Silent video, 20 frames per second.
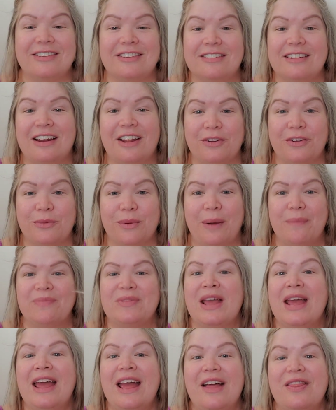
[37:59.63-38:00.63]
this is another one.
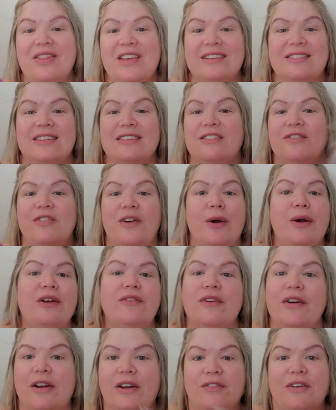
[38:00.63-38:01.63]
This is very,
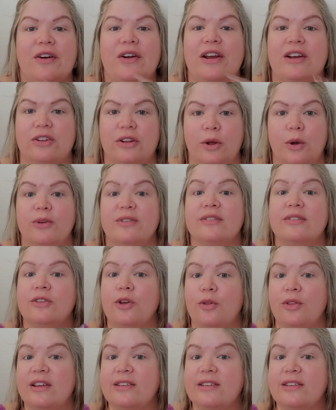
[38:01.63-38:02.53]
very, very close. So